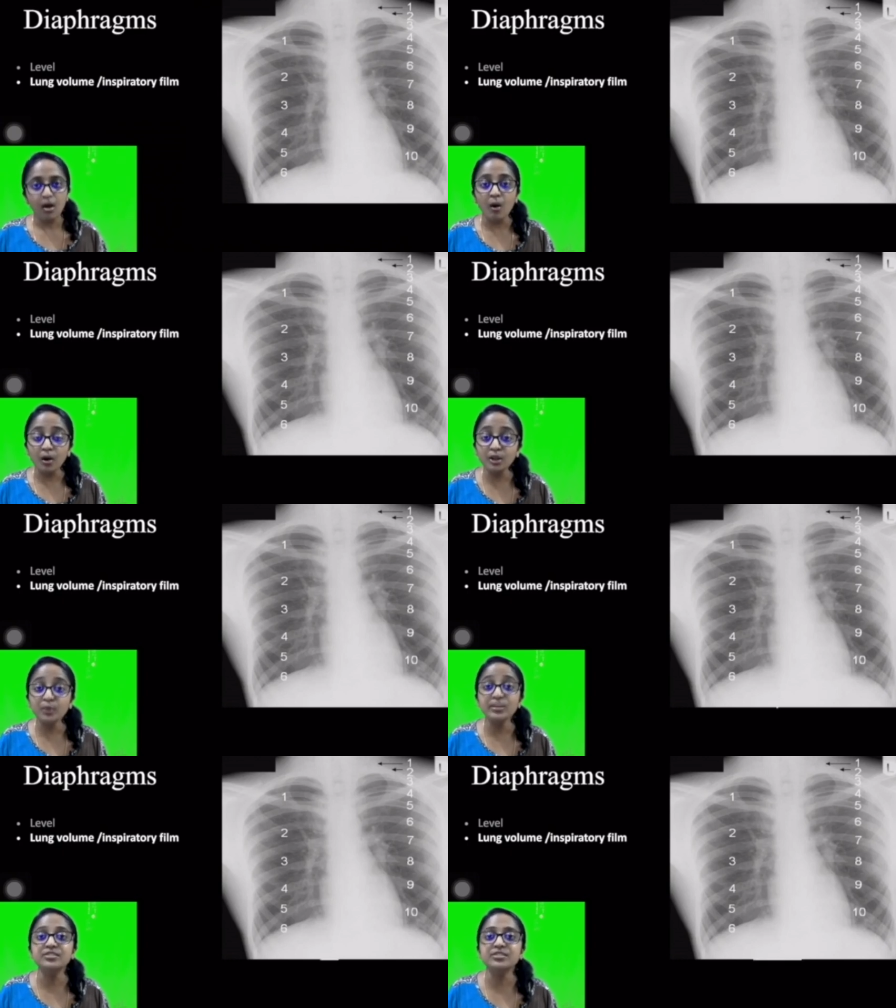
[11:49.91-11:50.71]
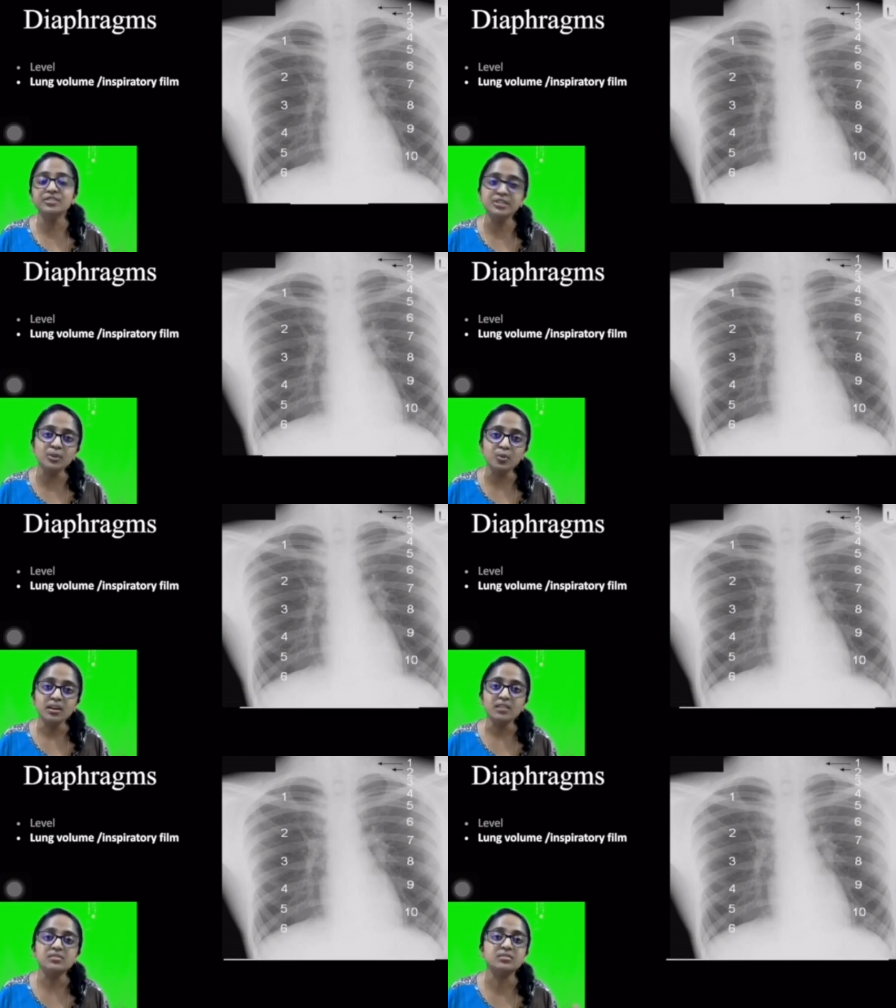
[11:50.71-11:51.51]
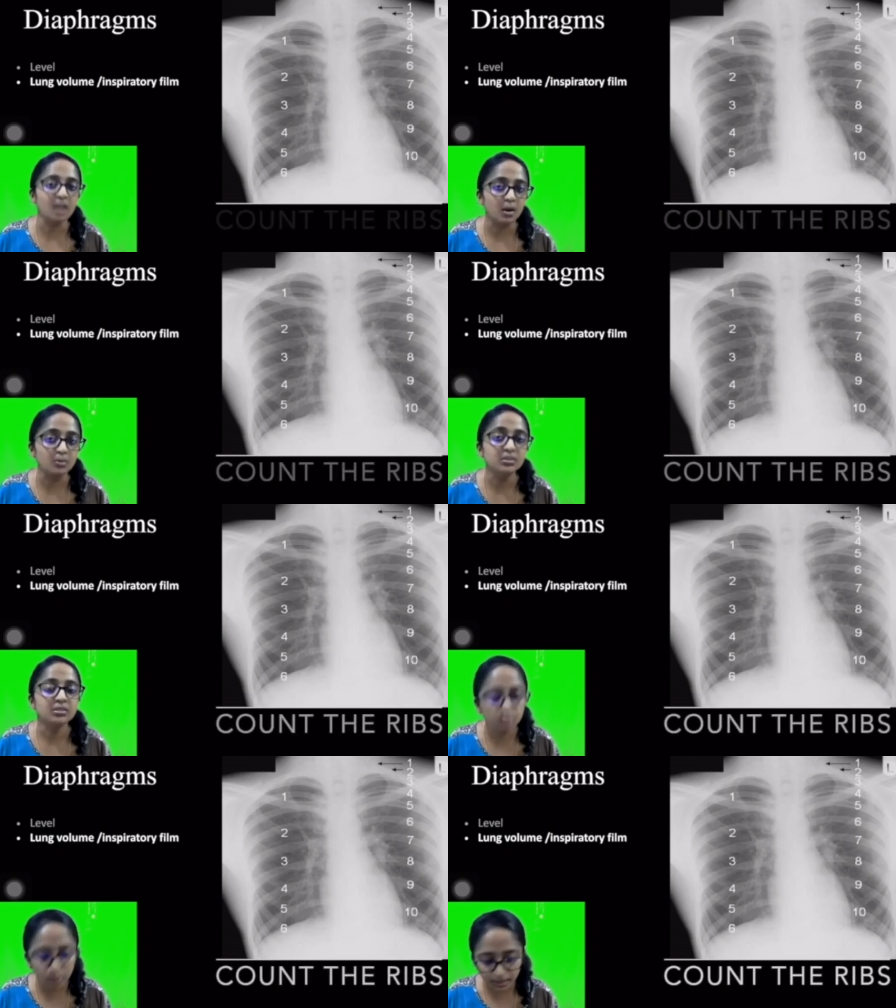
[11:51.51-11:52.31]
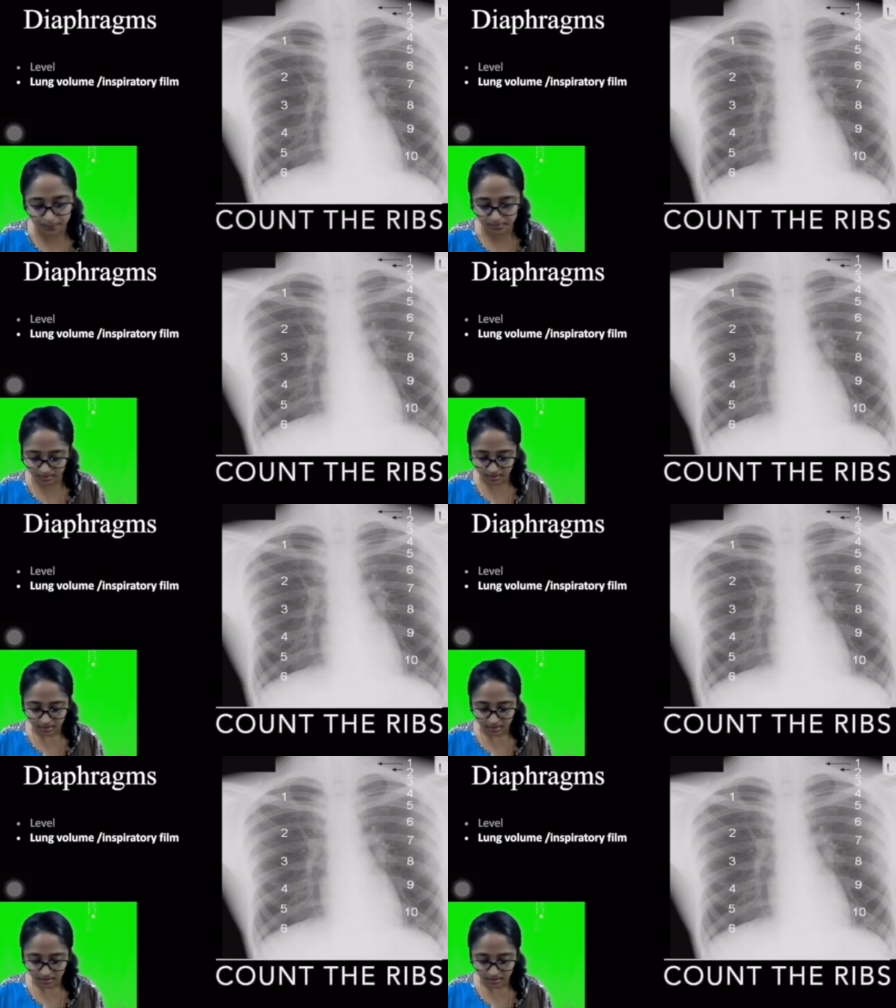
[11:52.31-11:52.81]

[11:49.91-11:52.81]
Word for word: all you need to do is count the ribs.